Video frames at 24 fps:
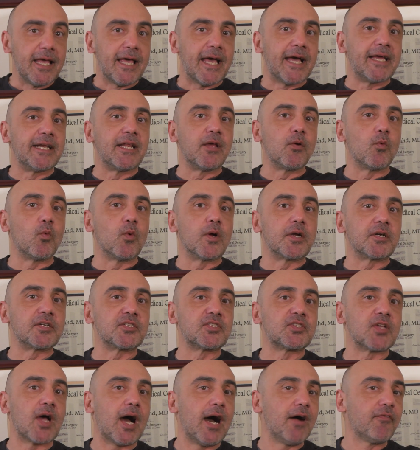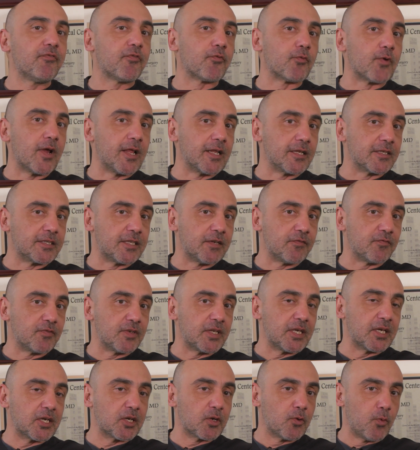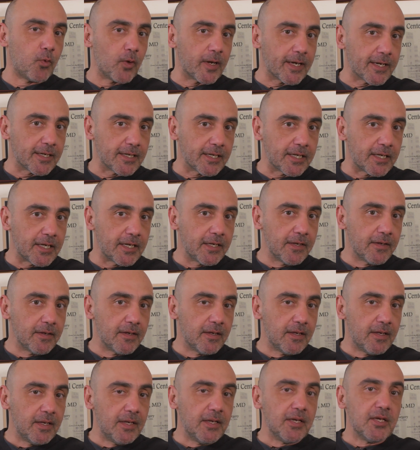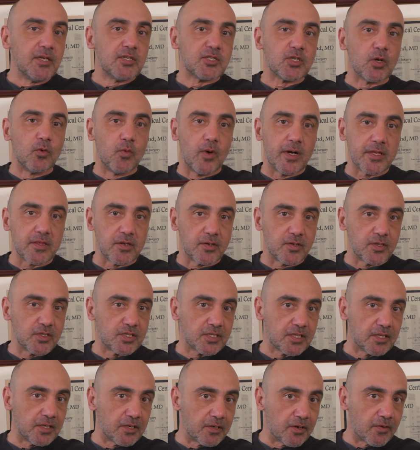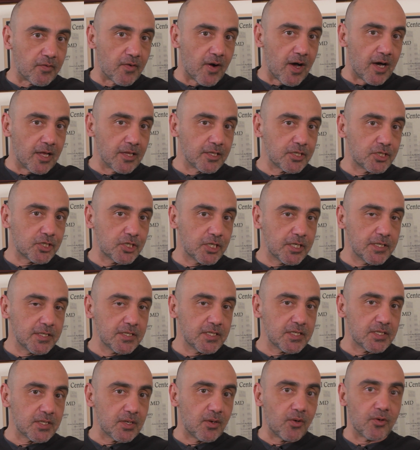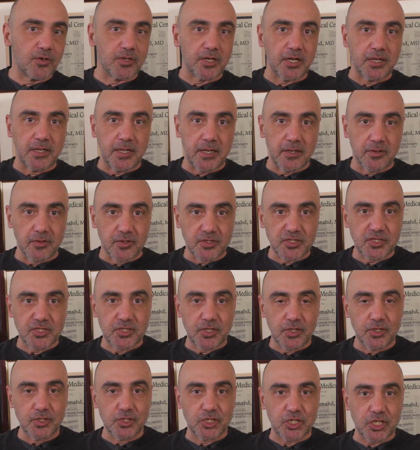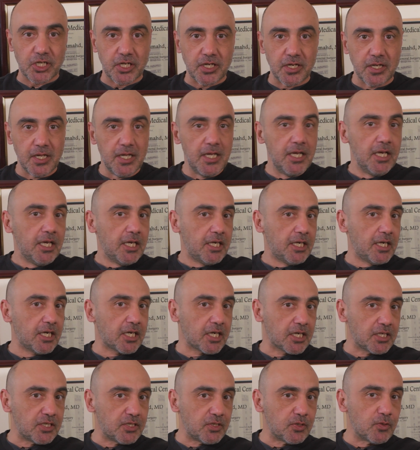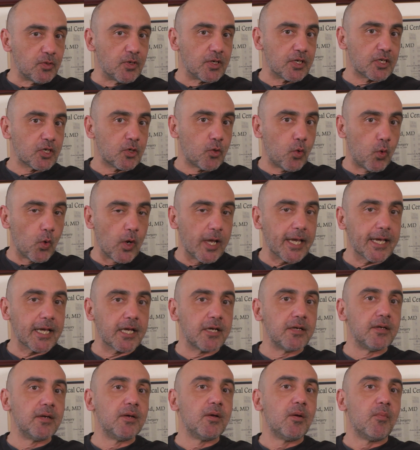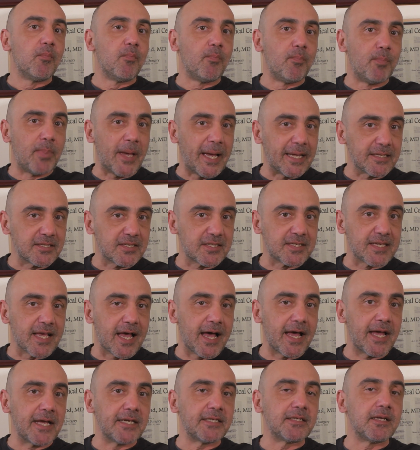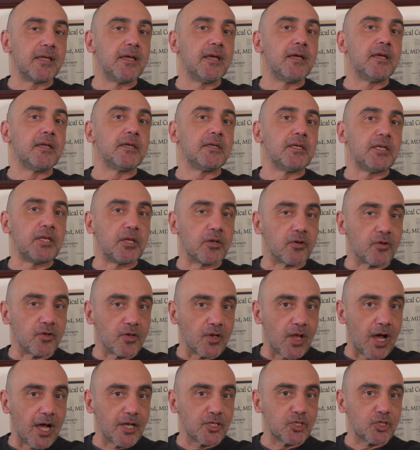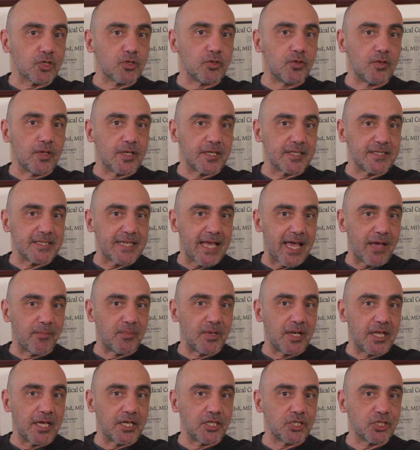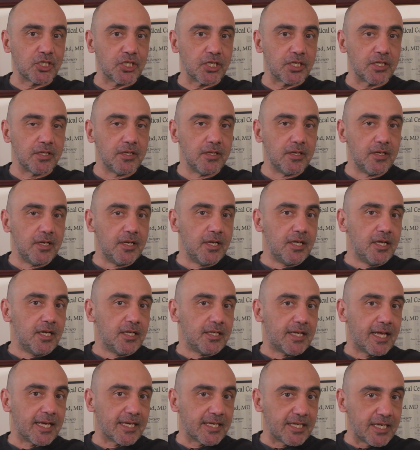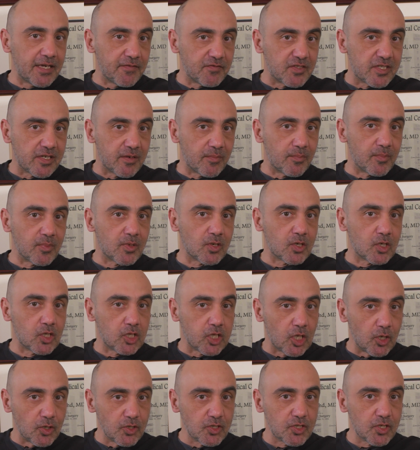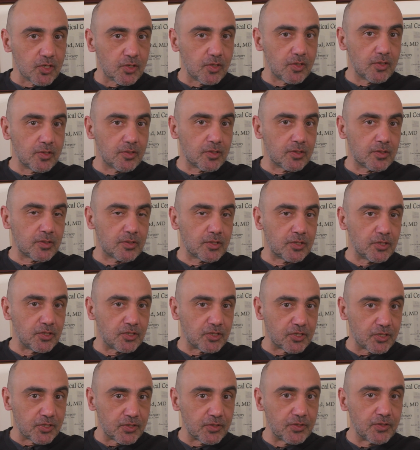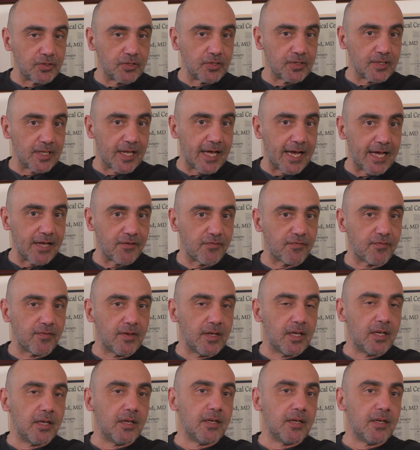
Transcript: and it wears off relatively quickly. So whether it's the neurologist or the neurosurgeon, he can do a quick bedside neurological examination that gives them closer to true to life